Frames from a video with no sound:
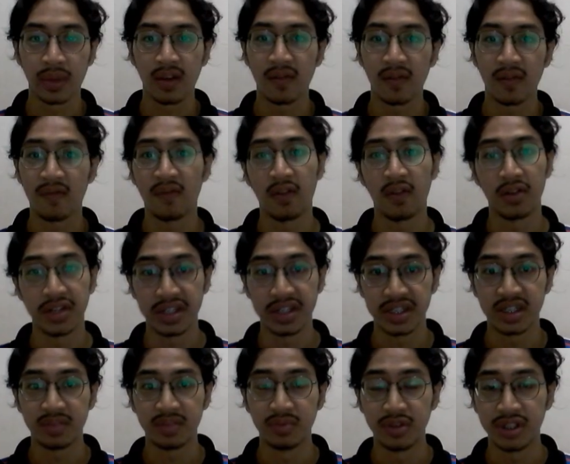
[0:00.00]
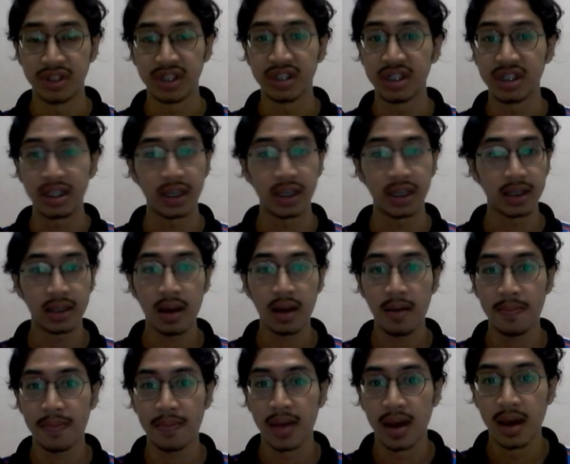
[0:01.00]
For this simulation
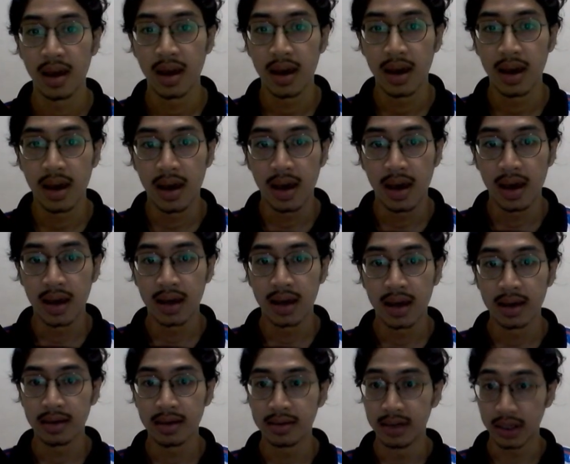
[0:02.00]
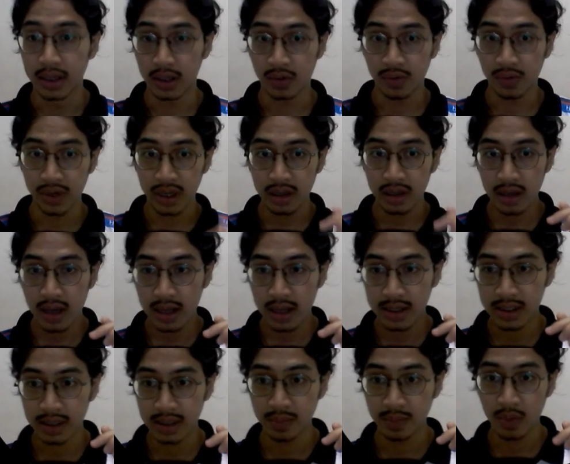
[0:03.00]
setup, the green
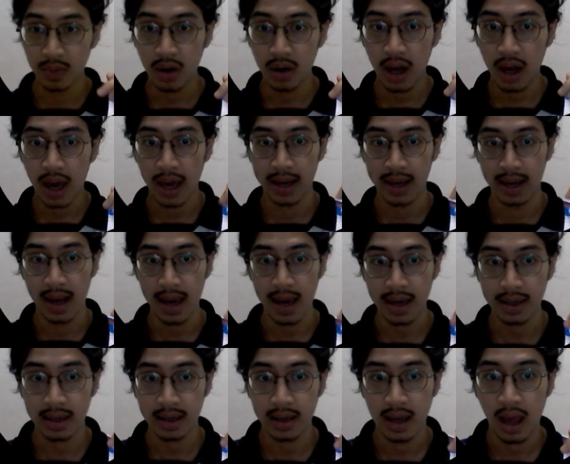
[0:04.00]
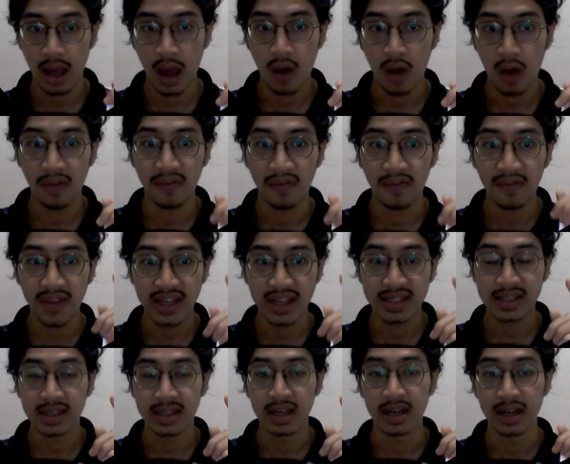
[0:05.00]
symbol highlights our
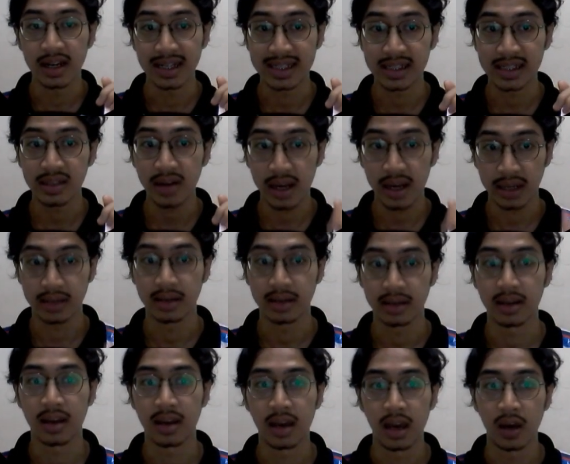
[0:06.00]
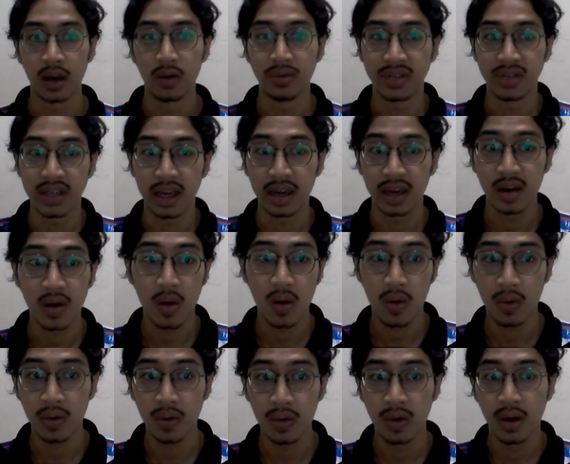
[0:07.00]
fixed restraint, which
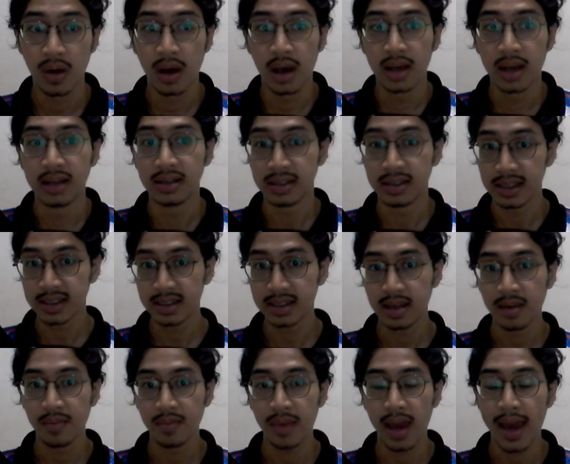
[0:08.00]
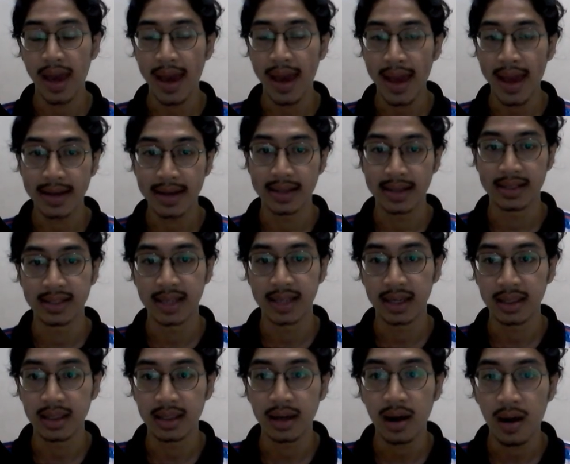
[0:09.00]
anchor the system at the
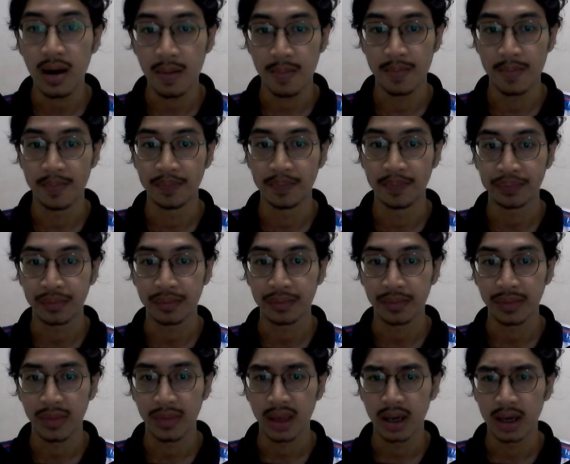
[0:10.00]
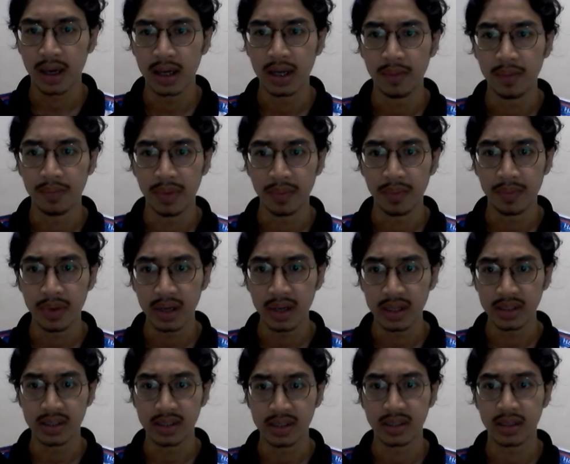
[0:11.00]
center hub. The
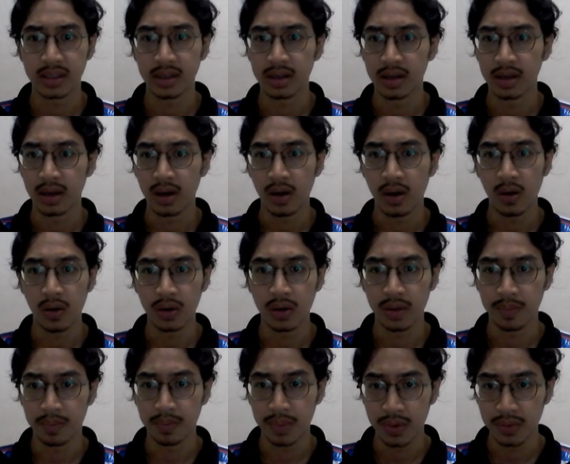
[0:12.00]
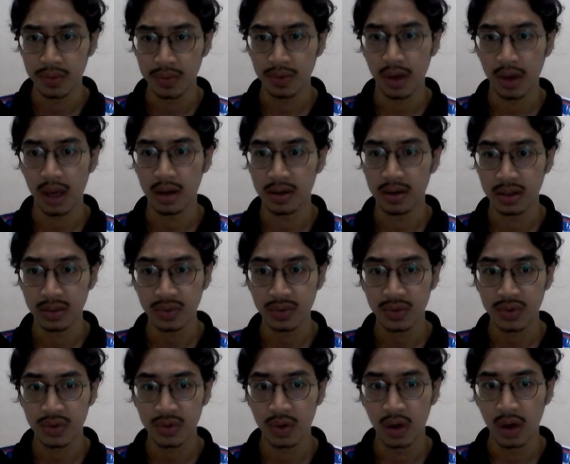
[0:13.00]
purples or the blue
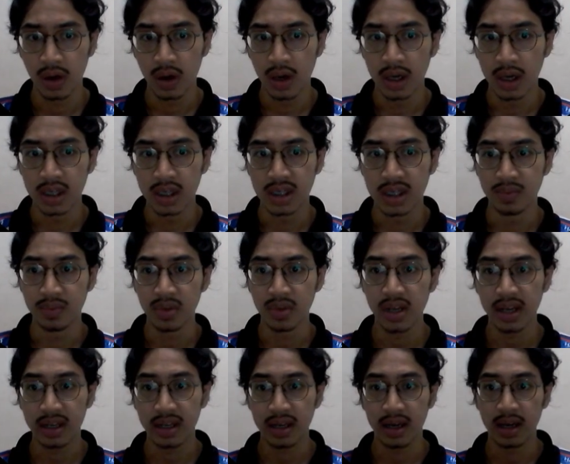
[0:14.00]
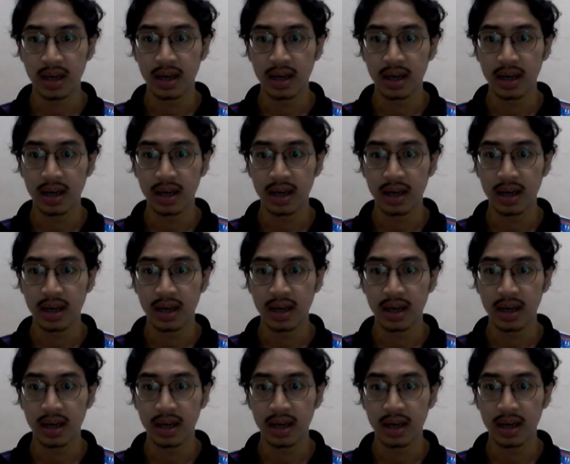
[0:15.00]
arrows simulate